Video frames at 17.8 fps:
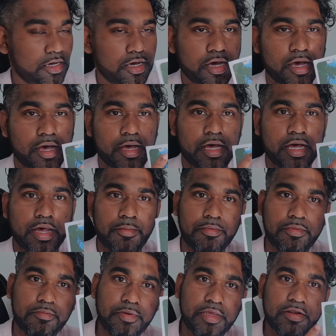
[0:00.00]

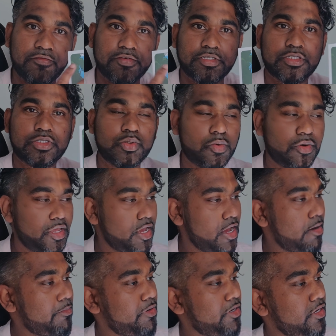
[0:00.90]
A bit of a story
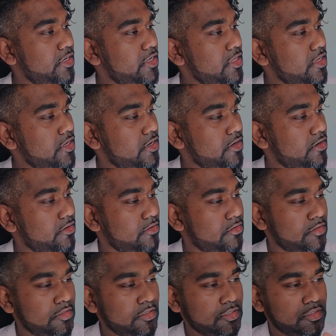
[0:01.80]
happening
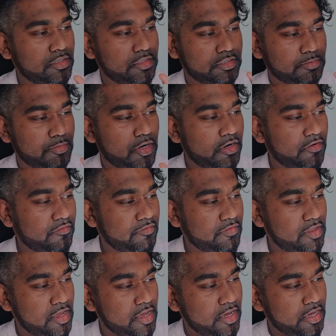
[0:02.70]
here. There's a
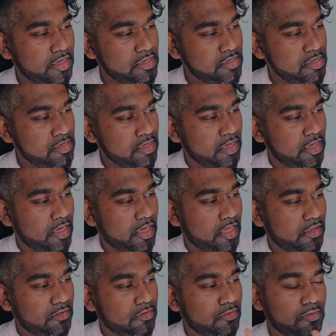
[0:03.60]
butterfly.
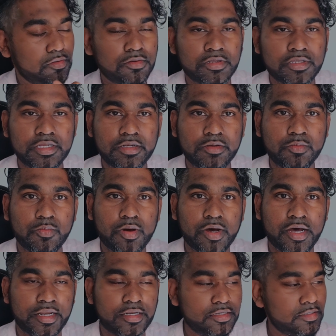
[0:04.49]
Hello, little
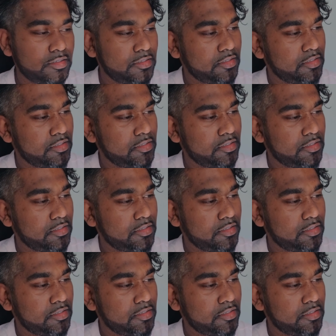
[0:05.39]
one.